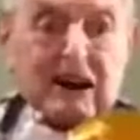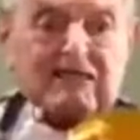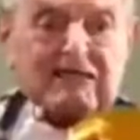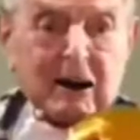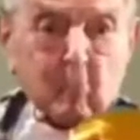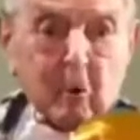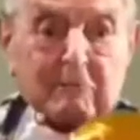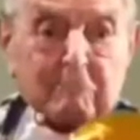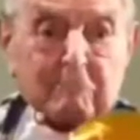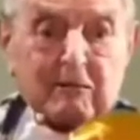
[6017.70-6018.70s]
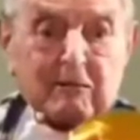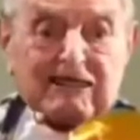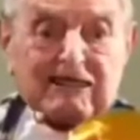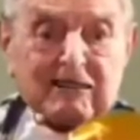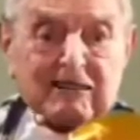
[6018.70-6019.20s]
a white person
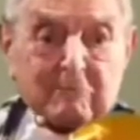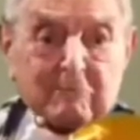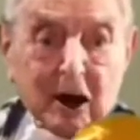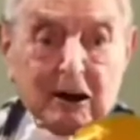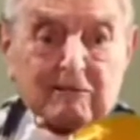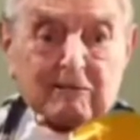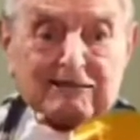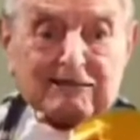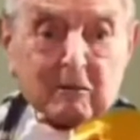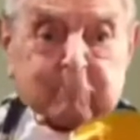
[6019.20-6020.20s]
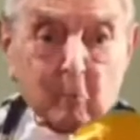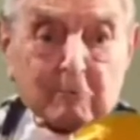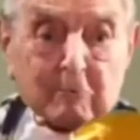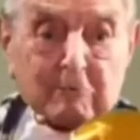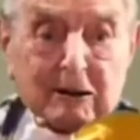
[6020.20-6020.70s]
is funding this
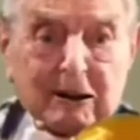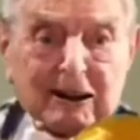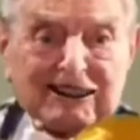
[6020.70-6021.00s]
movie.